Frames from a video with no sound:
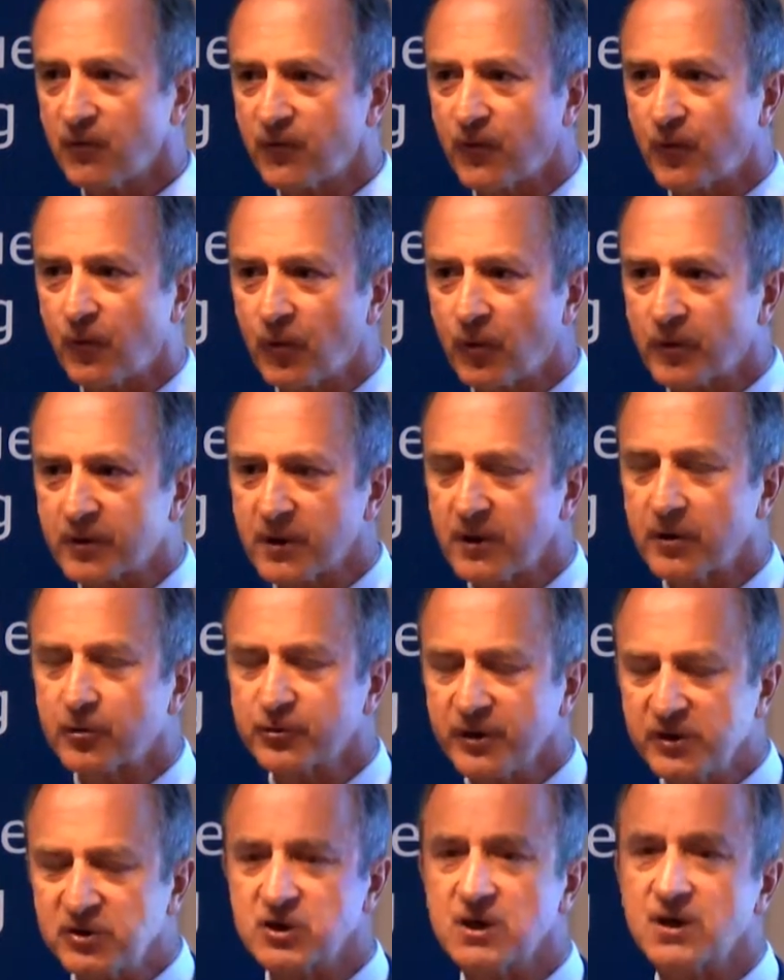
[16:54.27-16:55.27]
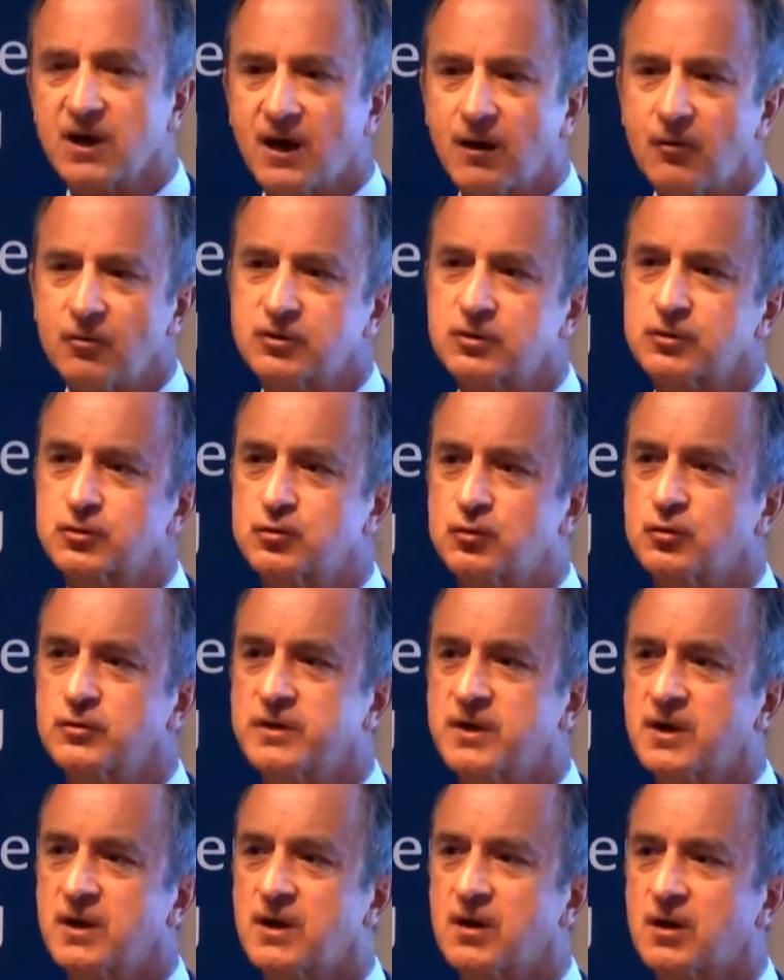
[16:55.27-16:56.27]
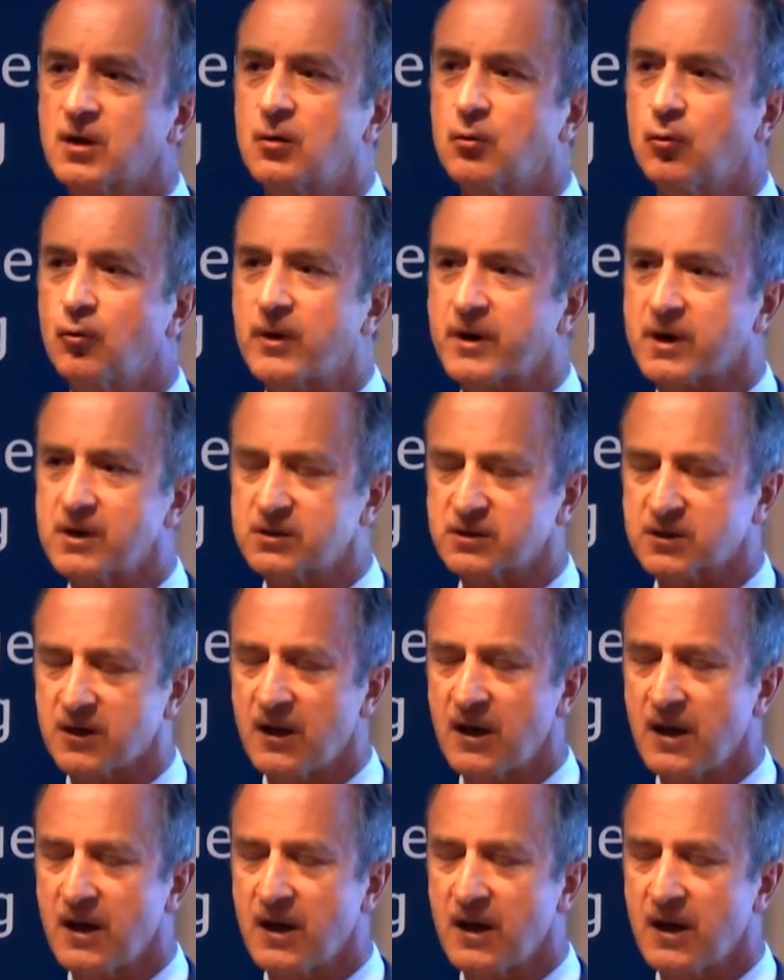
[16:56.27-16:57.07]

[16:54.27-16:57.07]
for reaching out to the world?